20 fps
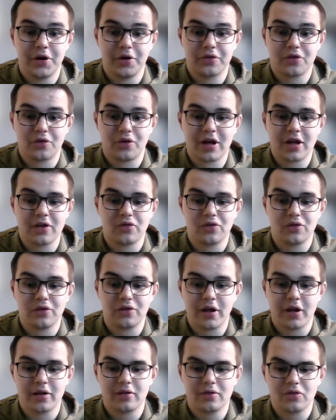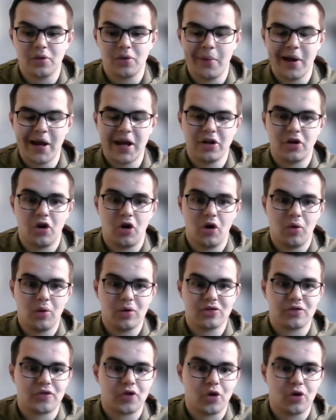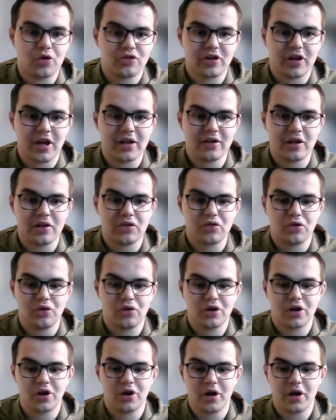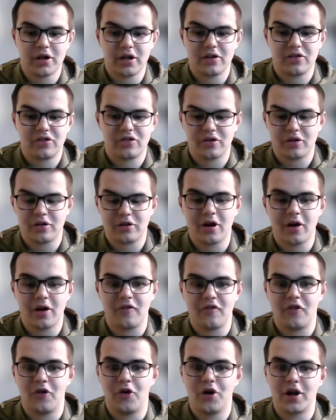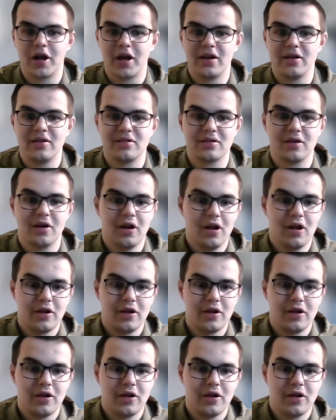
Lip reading: So I got, like, the main goal was of course to get that tour card, and you got 4 days.